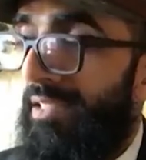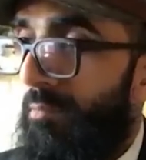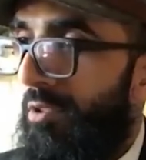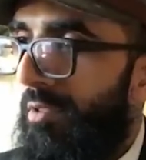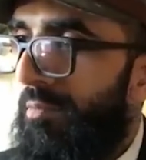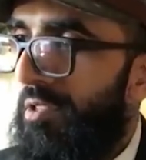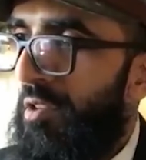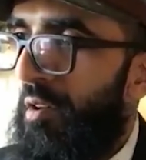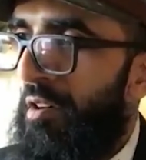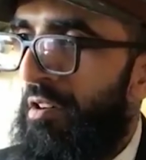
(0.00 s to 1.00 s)
Muslims,
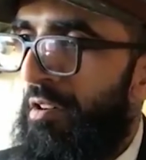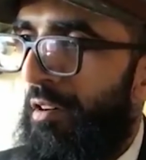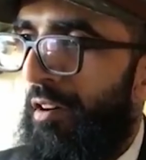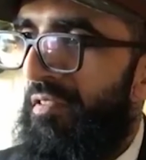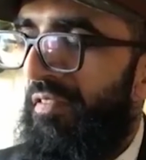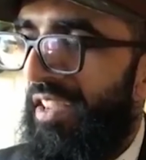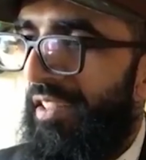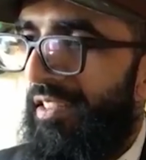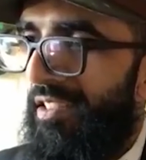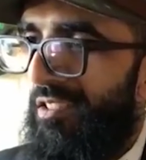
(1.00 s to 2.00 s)
our
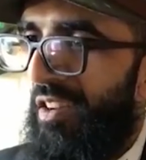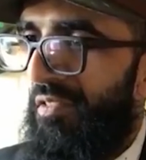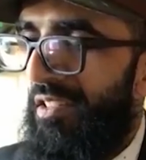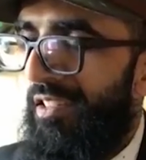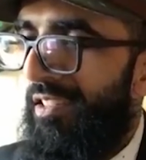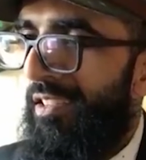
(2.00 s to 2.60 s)
faith is often